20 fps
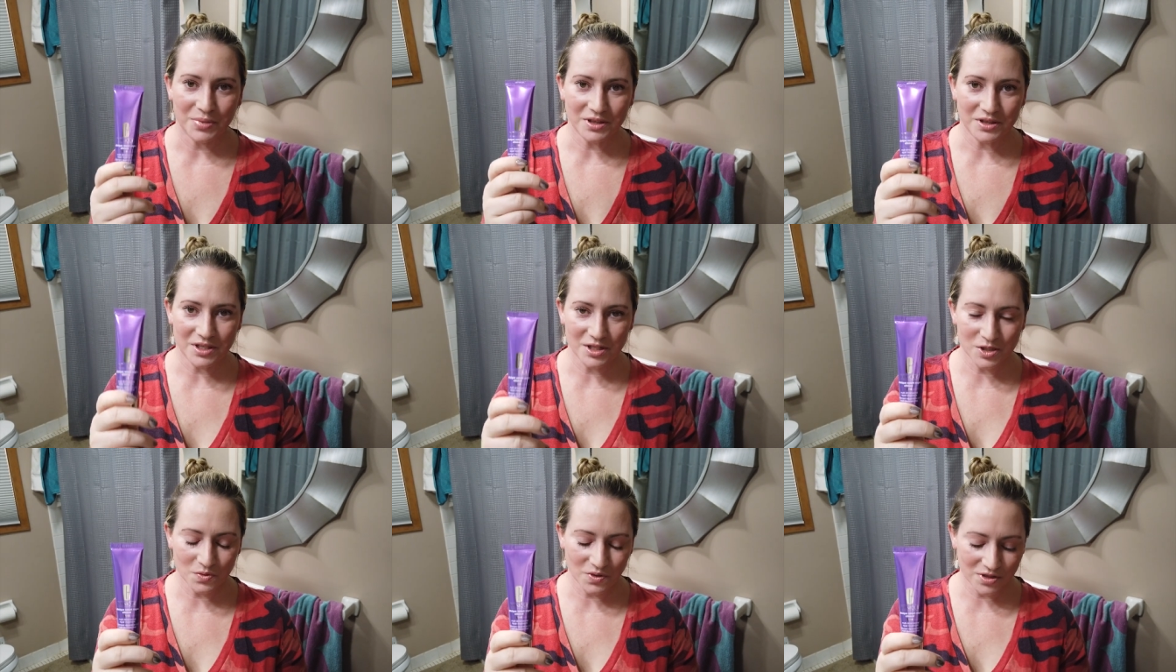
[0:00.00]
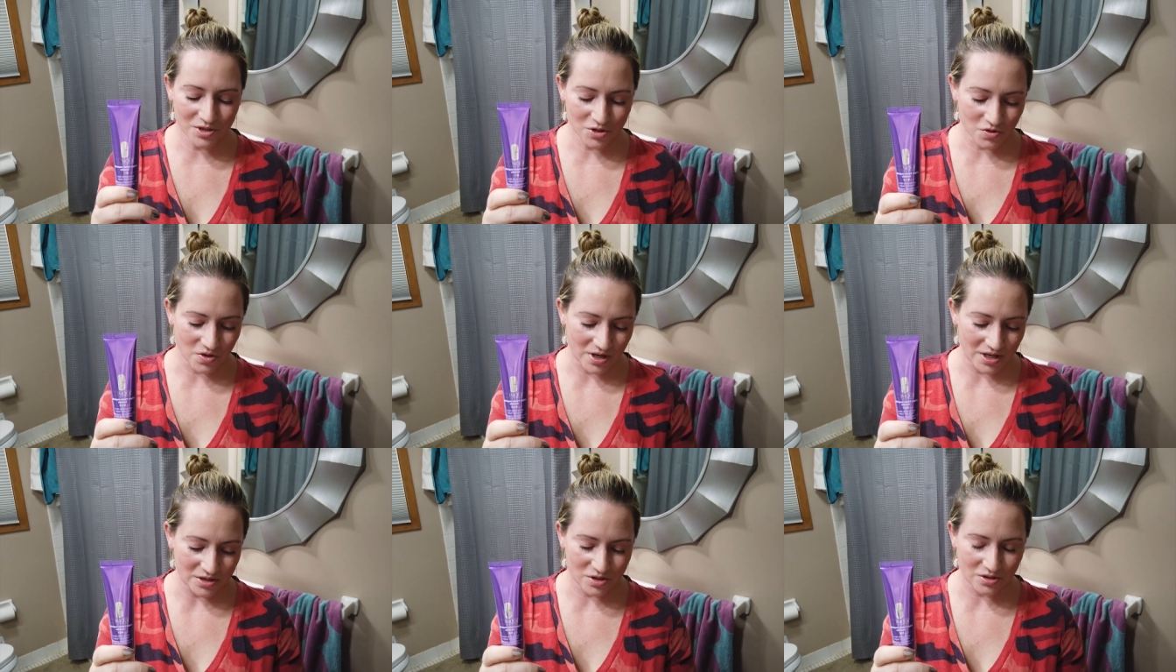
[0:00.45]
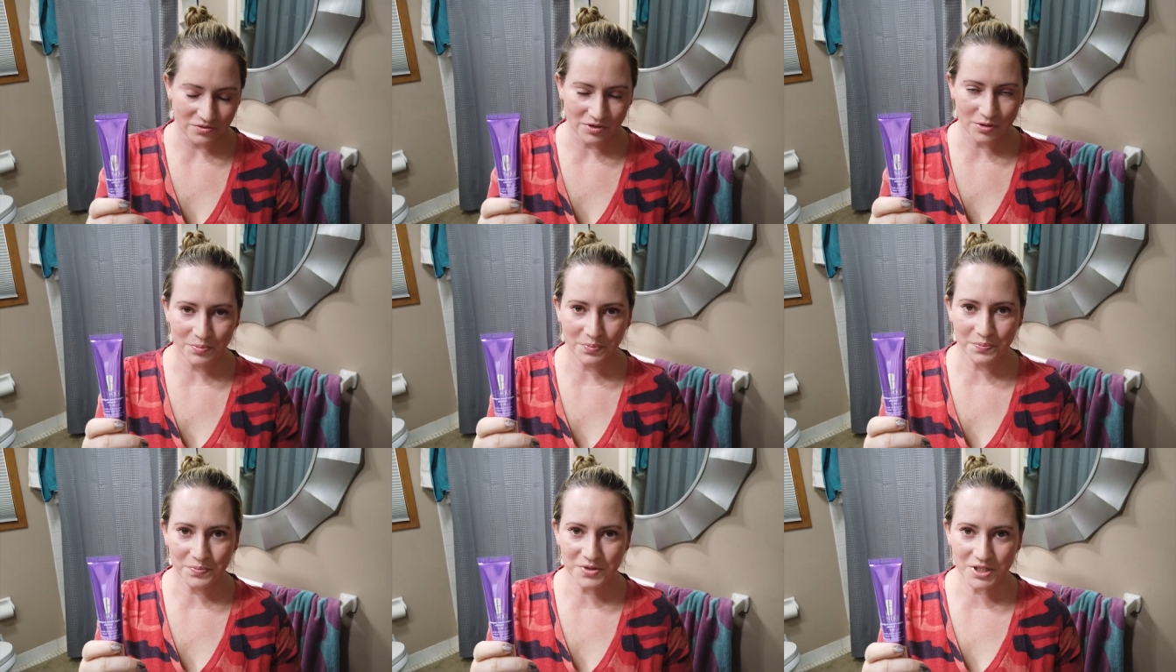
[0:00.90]
But this one's great. So if
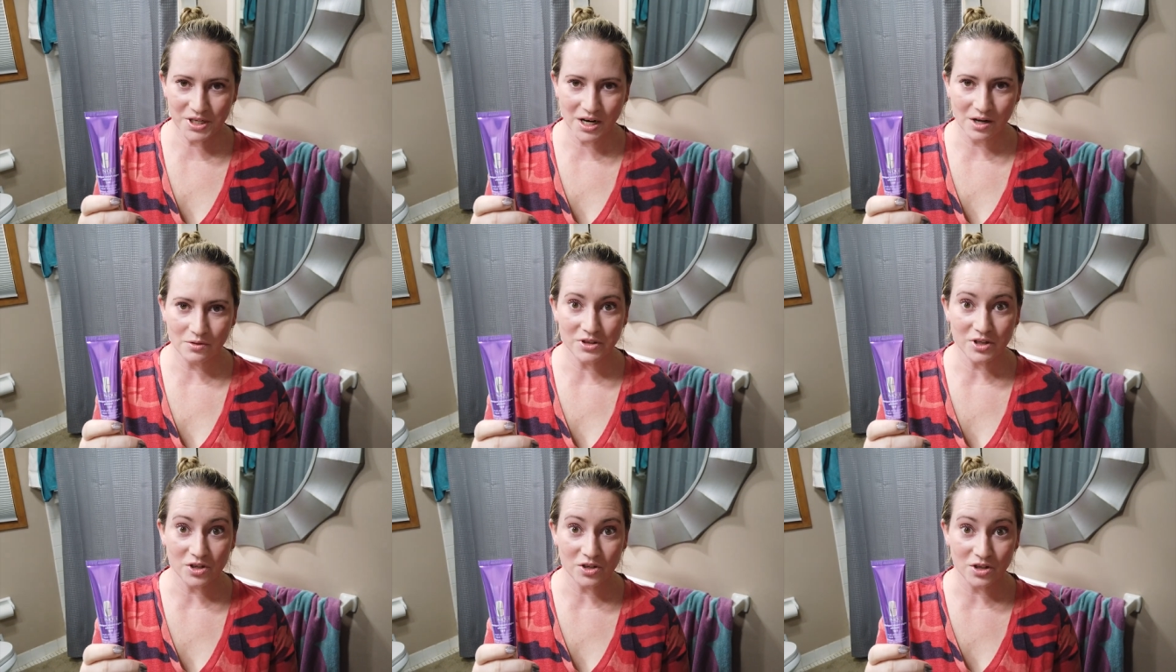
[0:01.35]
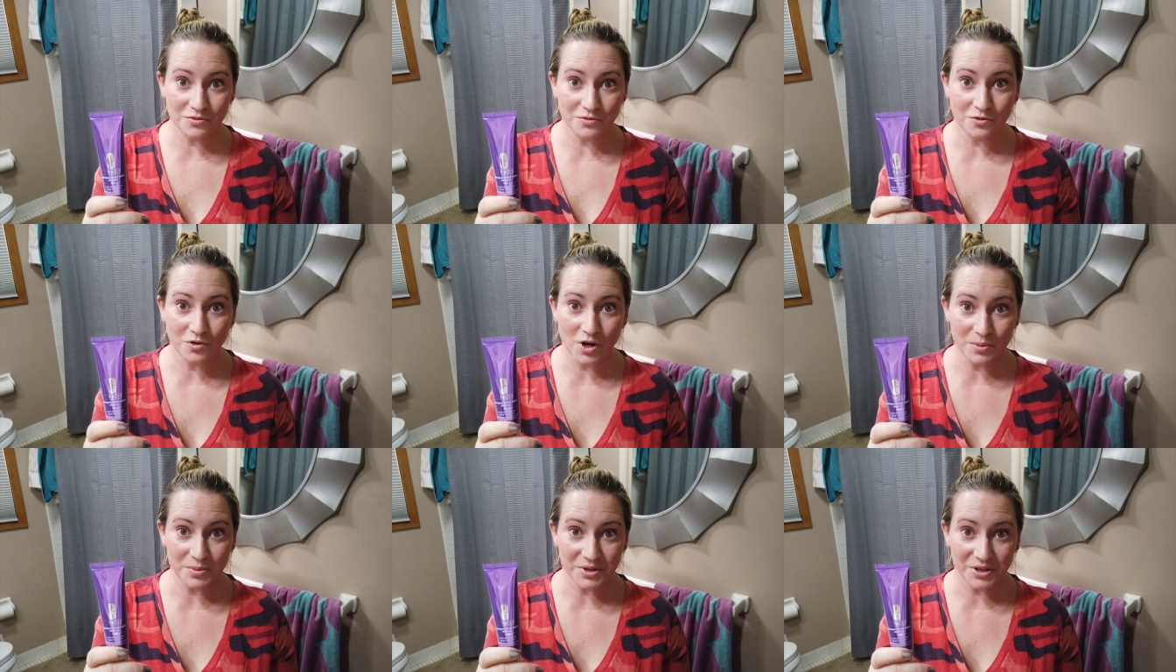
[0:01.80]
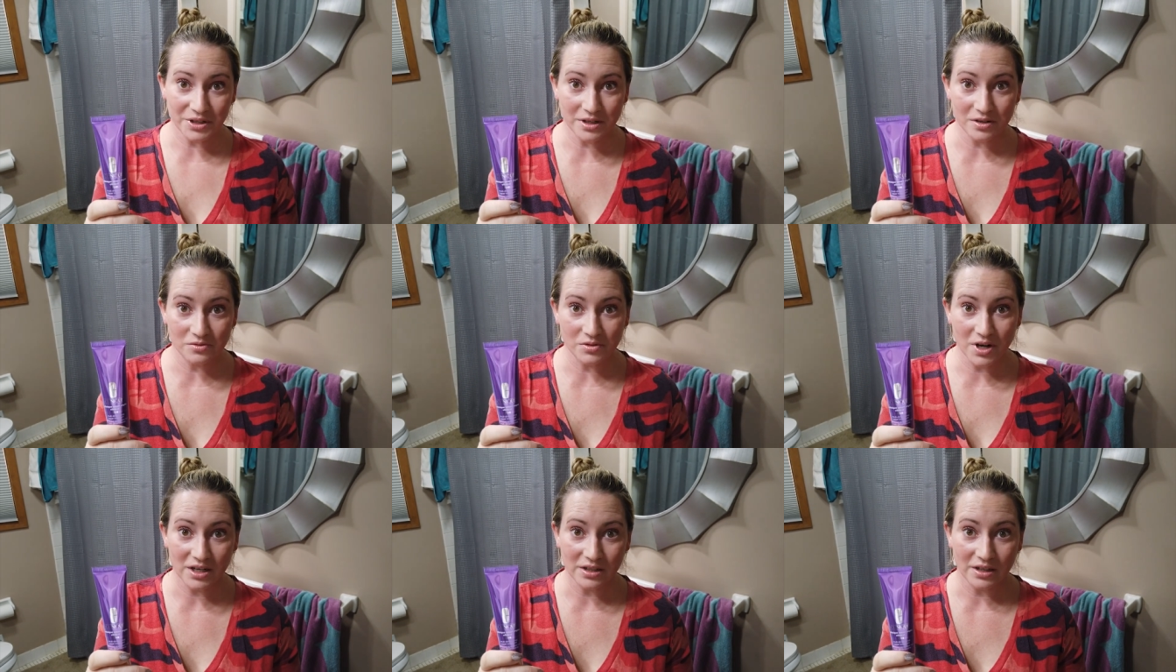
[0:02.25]
you start with a good
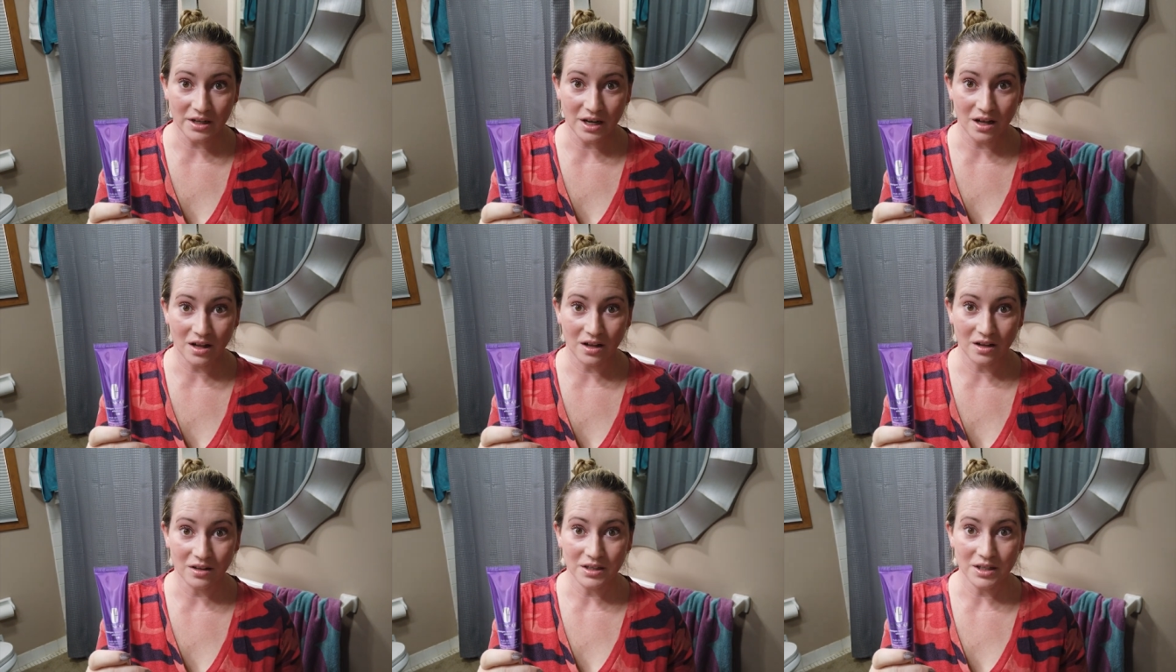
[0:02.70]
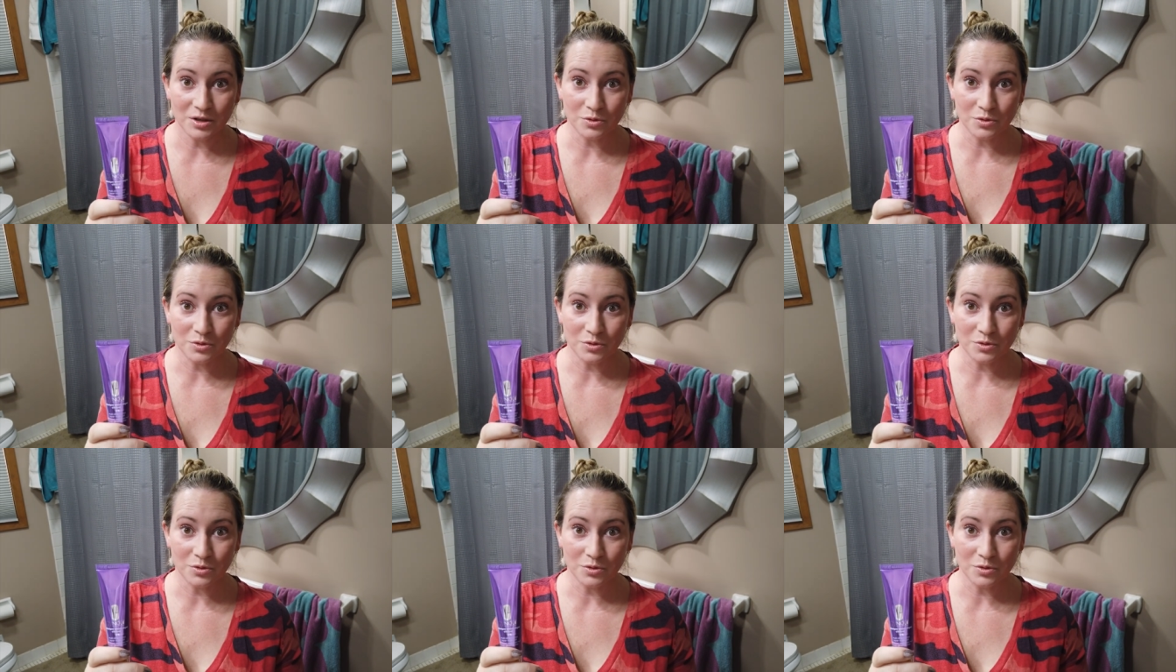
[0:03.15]
formulated retinol,